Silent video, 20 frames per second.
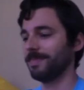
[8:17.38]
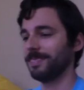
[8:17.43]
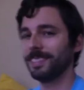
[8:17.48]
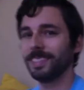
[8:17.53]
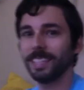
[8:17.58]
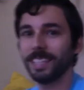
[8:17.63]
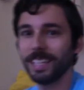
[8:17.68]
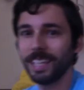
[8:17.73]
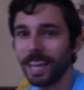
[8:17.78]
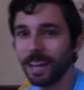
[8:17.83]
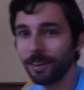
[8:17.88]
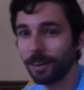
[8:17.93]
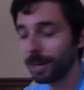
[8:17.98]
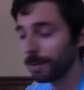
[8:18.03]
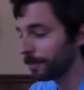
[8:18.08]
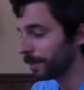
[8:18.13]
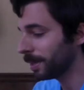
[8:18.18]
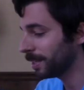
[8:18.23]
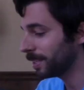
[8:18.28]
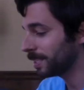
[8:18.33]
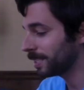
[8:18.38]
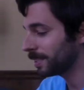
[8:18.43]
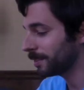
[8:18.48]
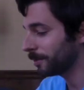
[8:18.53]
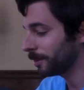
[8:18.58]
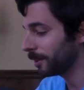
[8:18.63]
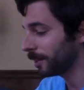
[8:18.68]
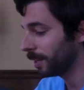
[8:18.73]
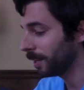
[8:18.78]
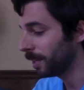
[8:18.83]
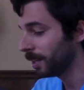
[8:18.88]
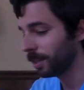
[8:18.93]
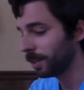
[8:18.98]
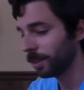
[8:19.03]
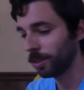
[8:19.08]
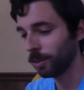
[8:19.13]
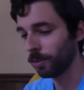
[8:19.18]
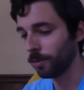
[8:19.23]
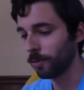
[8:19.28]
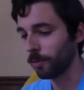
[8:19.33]
And now I'm going to squirt
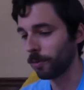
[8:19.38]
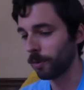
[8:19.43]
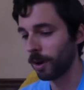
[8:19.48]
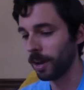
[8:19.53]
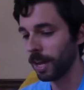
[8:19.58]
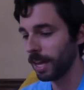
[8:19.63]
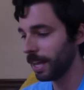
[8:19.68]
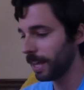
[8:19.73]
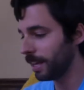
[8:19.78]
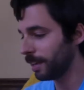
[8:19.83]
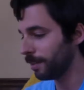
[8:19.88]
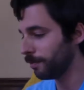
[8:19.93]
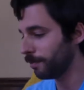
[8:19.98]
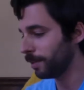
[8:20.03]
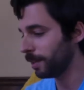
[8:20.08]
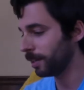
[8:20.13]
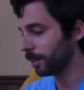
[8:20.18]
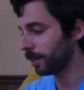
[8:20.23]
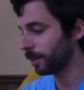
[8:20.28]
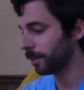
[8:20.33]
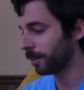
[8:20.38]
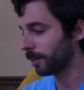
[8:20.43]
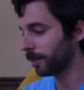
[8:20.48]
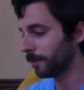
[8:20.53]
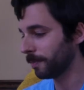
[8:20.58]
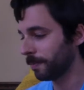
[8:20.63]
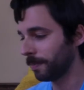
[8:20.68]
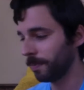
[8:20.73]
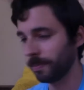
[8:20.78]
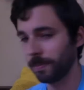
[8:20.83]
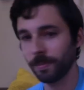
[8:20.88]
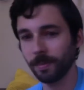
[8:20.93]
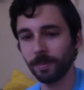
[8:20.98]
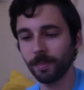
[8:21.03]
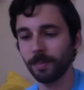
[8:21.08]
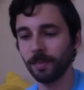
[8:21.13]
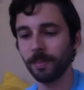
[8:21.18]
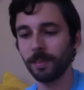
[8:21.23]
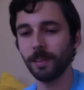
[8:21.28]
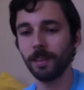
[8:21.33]
the red vinegar
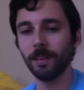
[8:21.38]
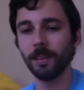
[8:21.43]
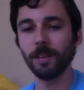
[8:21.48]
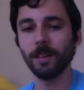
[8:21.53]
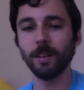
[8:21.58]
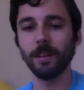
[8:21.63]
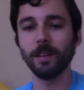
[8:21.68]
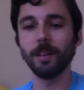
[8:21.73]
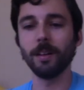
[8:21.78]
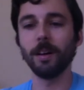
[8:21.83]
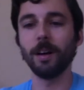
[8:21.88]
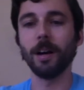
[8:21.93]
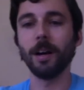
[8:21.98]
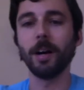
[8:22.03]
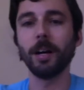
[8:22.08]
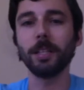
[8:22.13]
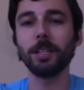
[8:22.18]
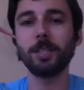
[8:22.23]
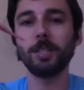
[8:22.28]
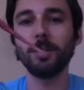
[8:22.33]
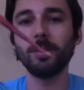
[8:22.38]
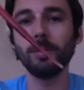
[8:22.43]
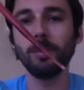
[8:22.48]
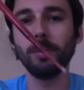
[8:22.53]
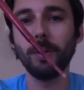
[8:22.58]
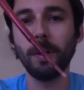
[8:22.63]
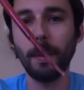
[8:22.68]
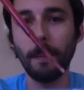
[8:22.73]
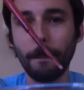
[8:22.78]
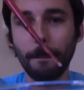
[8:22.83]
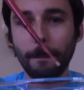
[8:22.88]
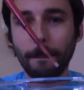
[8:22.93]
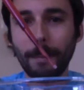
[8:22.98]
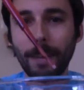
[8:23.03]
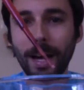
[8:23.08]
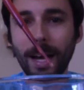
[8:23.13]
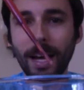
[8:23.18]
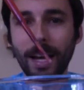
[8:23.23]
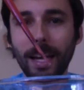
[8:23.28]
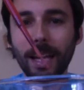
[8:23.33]
onto
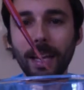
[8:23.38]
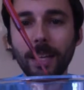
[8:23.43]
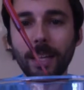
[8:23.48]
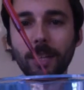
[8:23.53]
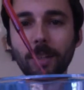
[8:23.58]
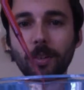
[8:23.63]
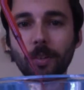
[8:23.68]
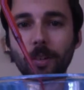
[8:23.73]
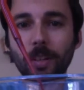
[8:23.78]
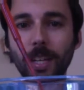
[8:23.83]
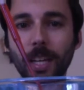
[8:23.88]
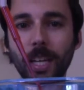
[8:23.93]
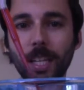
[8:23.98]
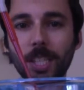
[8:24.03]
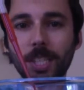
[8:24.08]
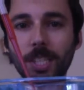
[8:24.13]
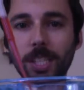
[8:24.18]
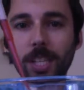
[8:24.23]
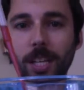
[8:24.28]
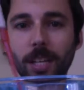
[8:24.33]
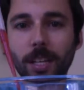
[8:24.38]
my creation.